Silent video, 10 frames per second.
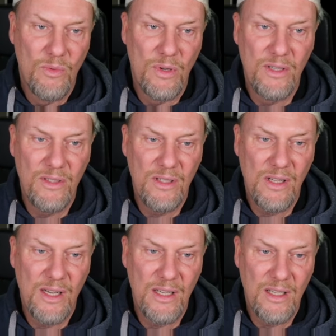what is it,
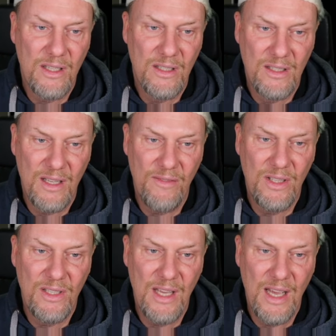like
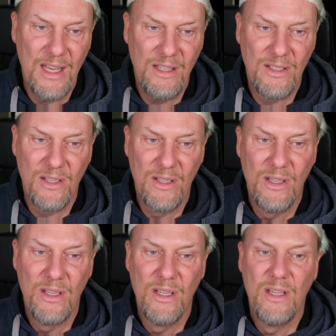78
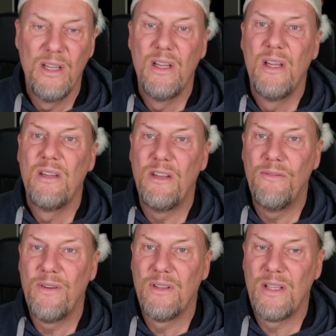
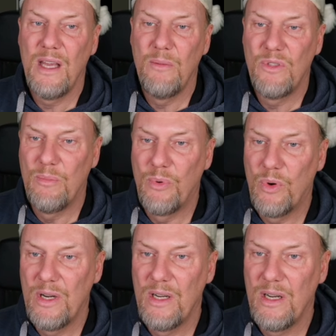different games
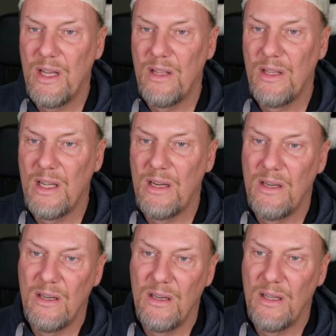supported. And
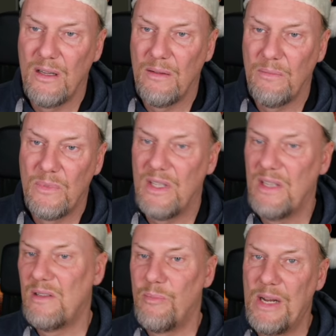then
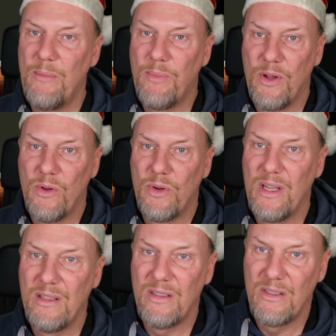since Bleep Load
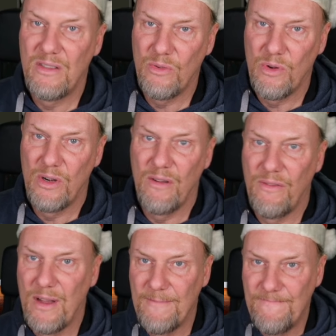is sort of
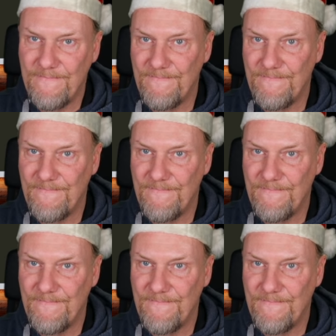a